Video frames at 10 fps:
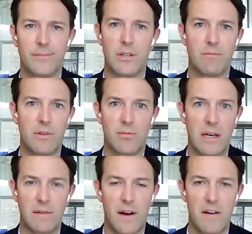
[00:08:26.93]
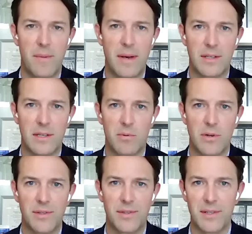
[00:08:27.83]
you know, with 25 basis
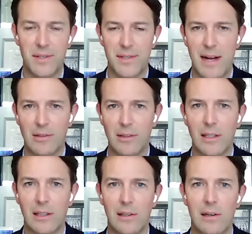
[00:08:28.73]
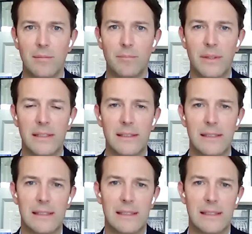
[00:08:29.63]
points doesn't sound like a lot, but